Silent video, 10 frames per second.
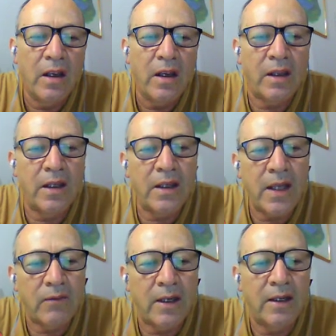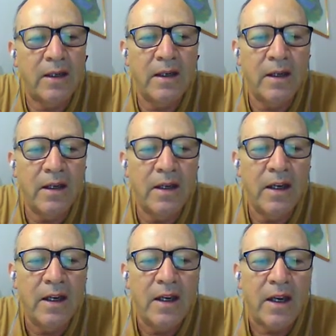And the last one,
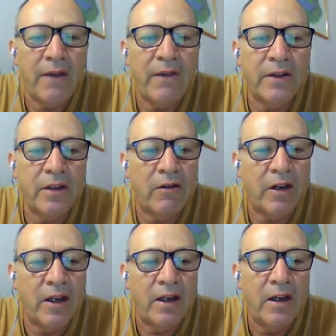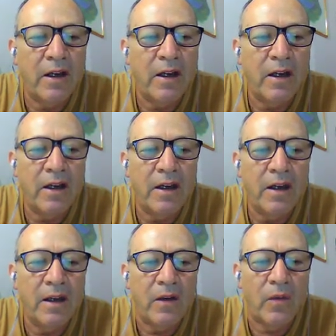cafeteria.
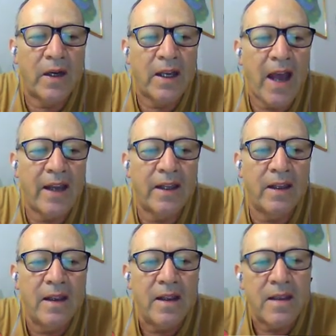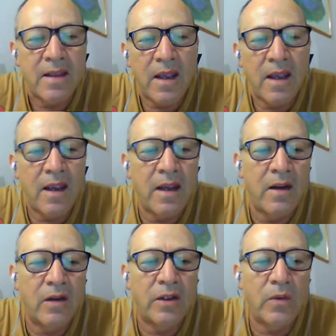We're carrying the end
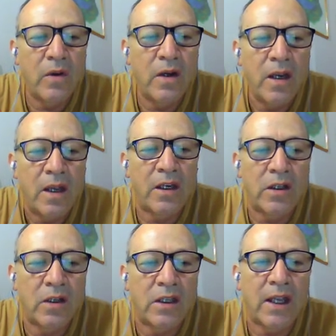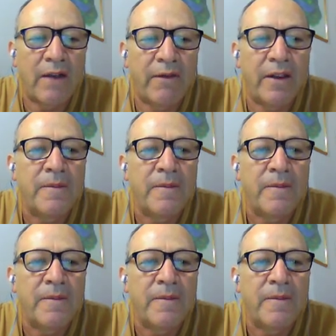of the word and the result is carpet.